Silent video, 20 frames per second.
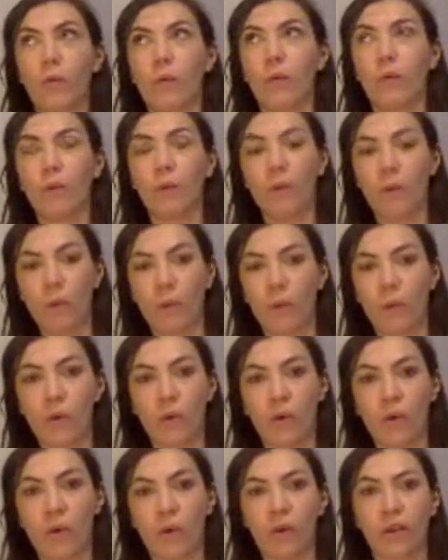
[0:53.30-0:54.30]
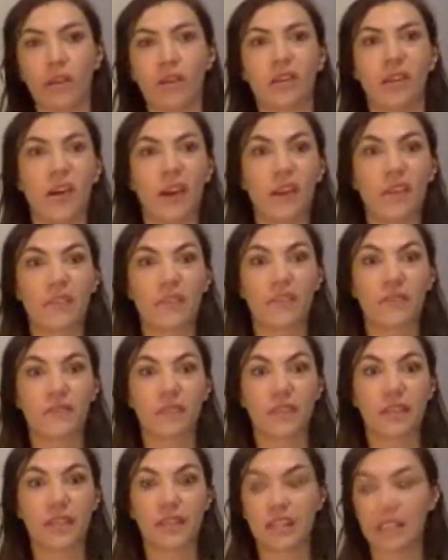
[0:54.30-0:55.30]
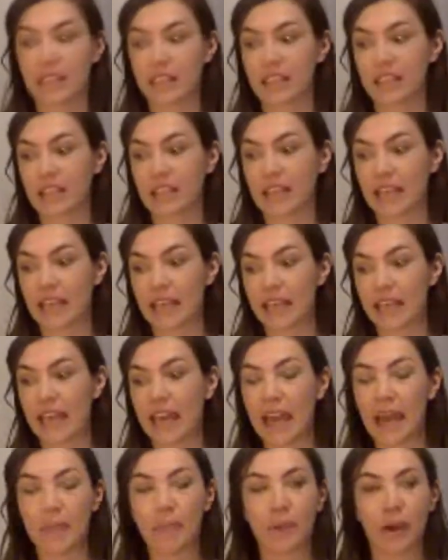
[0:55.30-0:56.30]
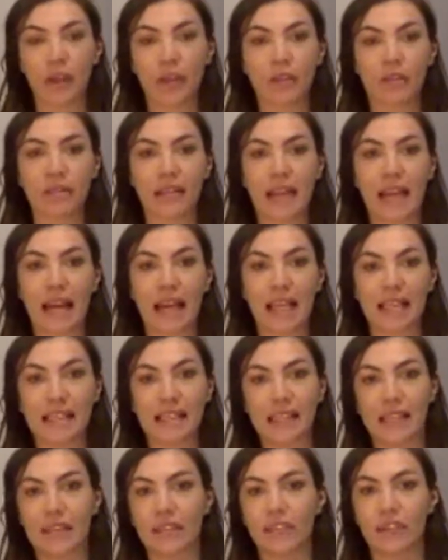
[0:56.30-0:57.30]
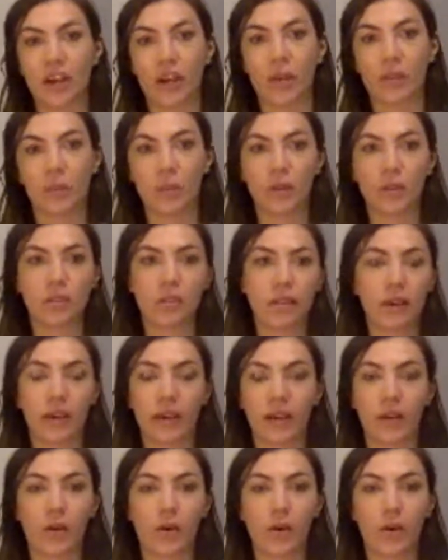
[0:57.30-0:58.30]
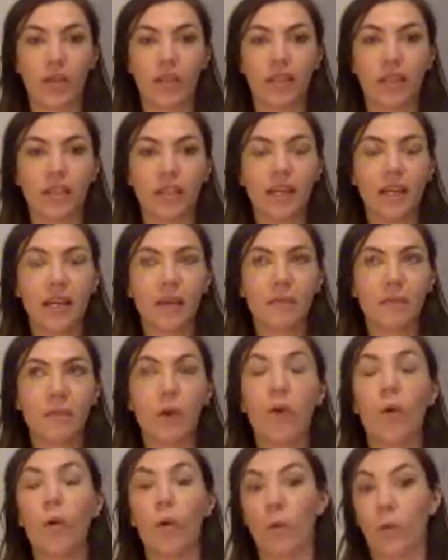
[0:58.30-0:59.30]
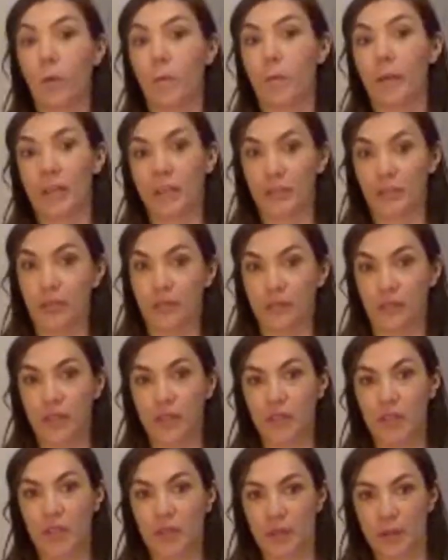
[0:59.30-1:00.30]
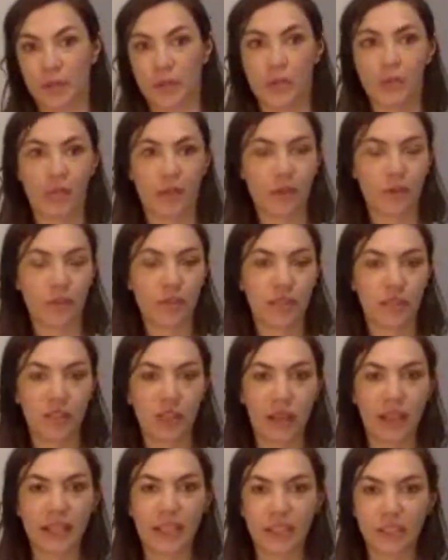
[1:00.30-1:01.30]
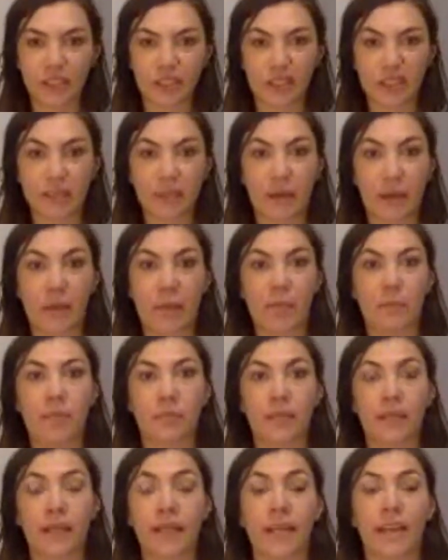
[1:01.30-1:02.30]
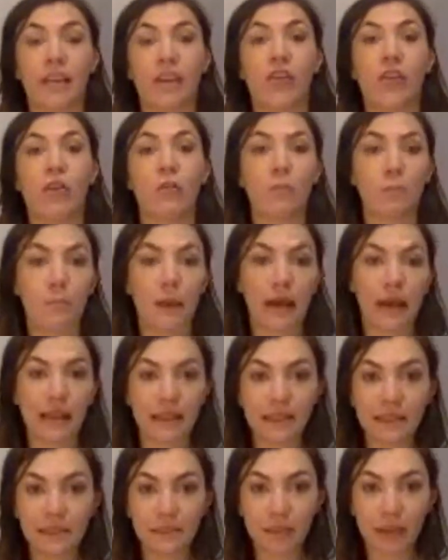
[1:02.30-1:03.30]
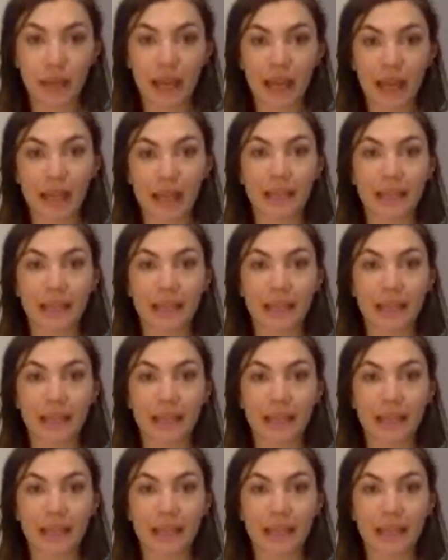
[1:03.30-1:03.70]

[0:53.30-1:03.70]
or kind of getting hit by the reality of kind of what's going on, or a mixture of the two. So tonight is just about bringing a lot of balance back